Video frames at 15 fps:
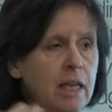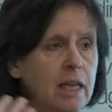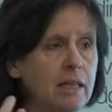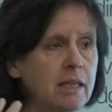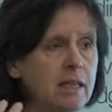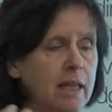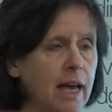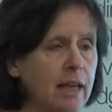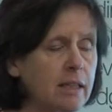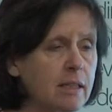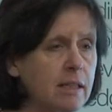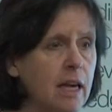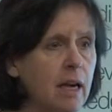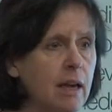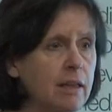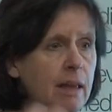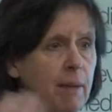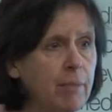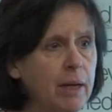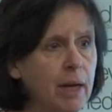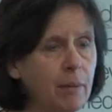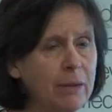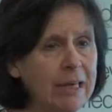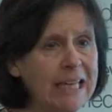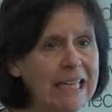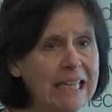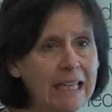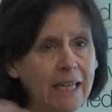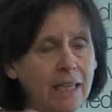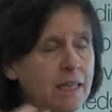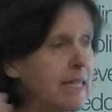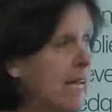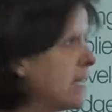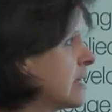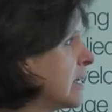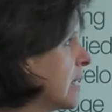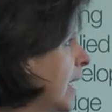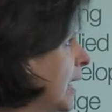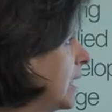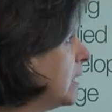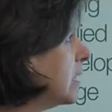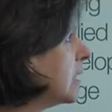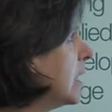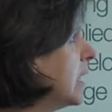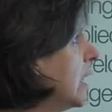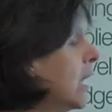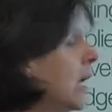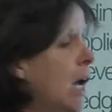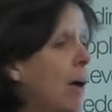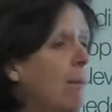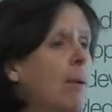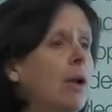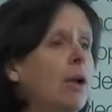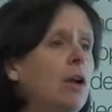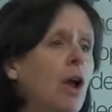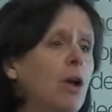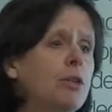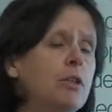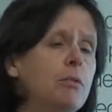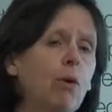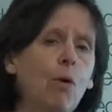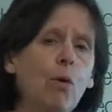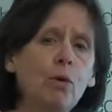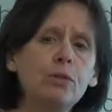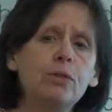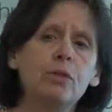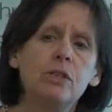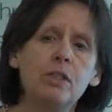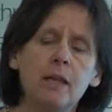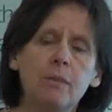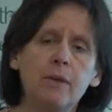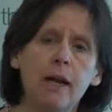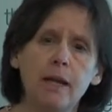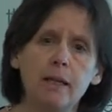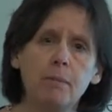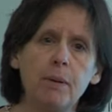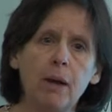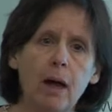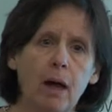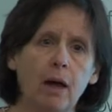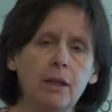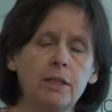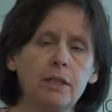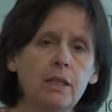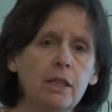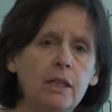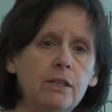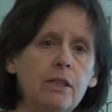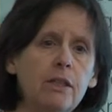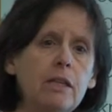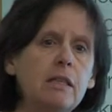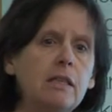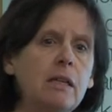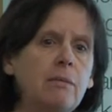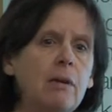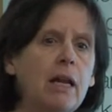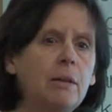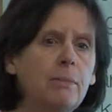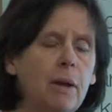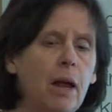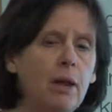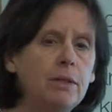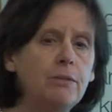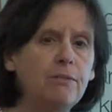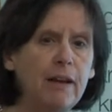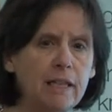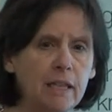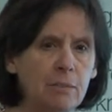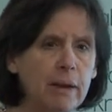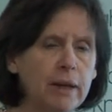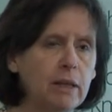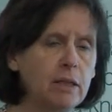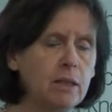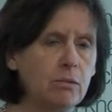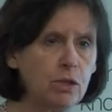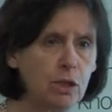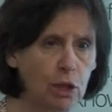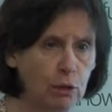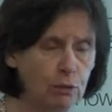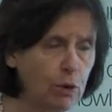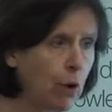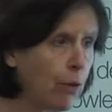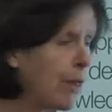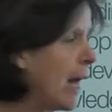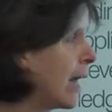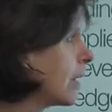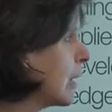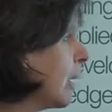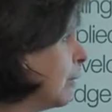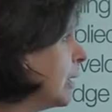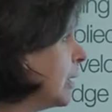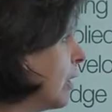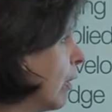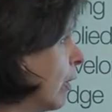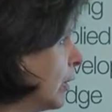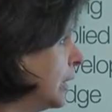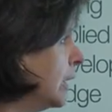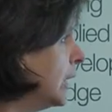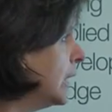the insects then become leaky and desiccate. But a lot of them also stimulate the plant. So they stimulate the plant defense mechanism, so you've got that going on.